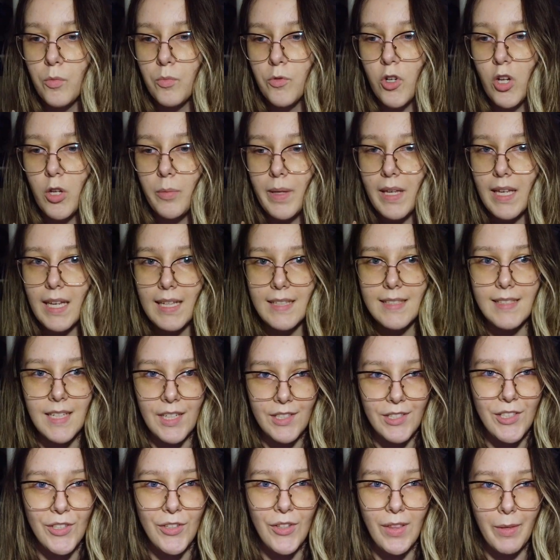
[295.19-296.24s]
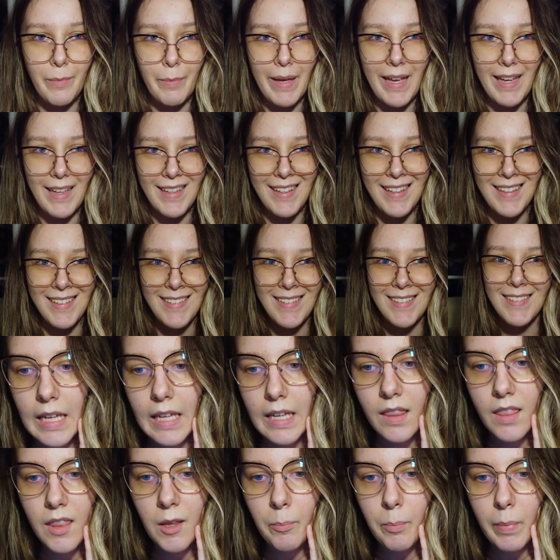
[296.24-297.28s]
we'll probably get started on the bag.
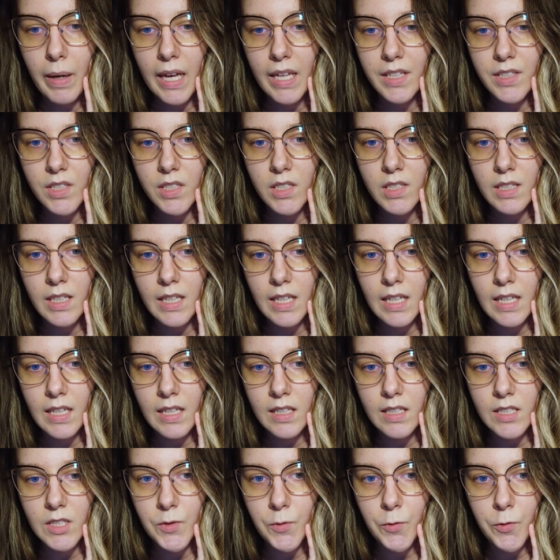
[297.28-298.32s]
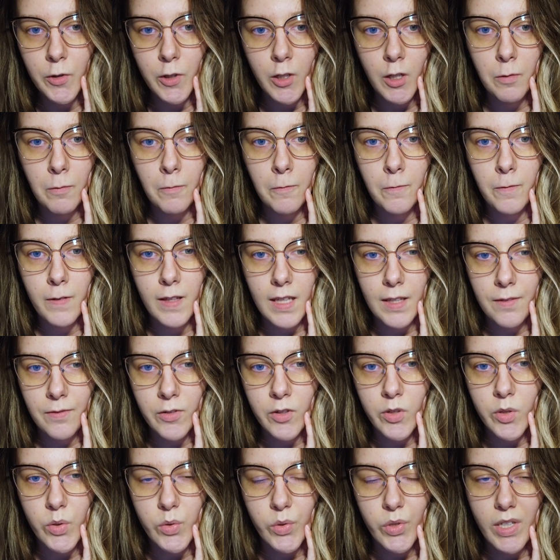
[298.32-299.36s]
And the pattern is from Viv
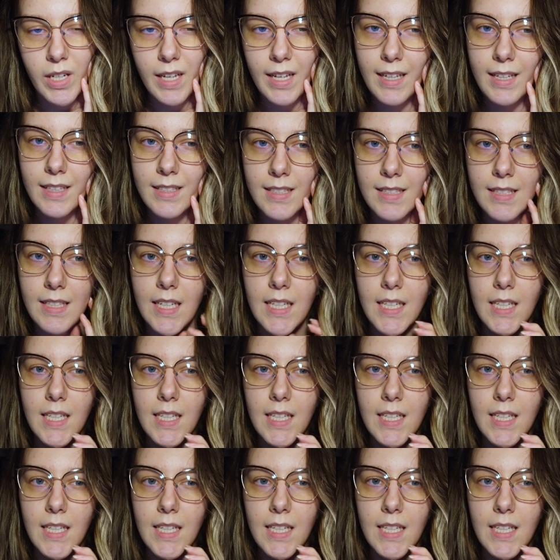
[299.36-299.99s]
Crochets,